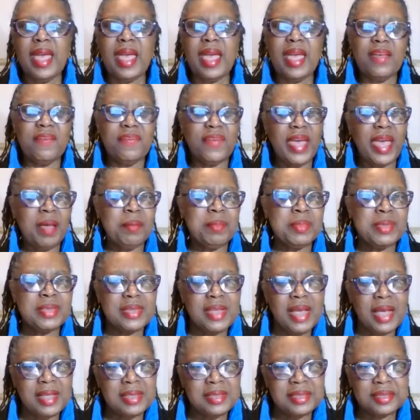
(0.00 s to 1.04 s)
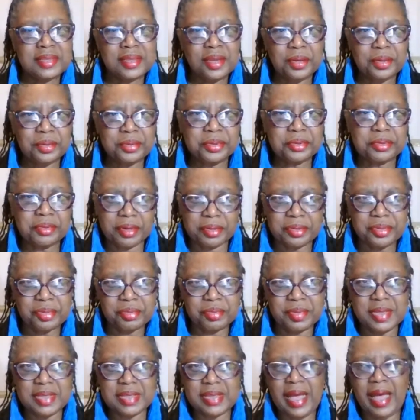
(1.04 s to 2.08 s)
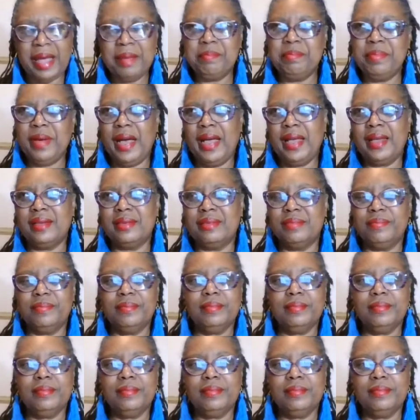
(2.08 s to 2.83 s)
if Amazon sold groceries, I'd buy.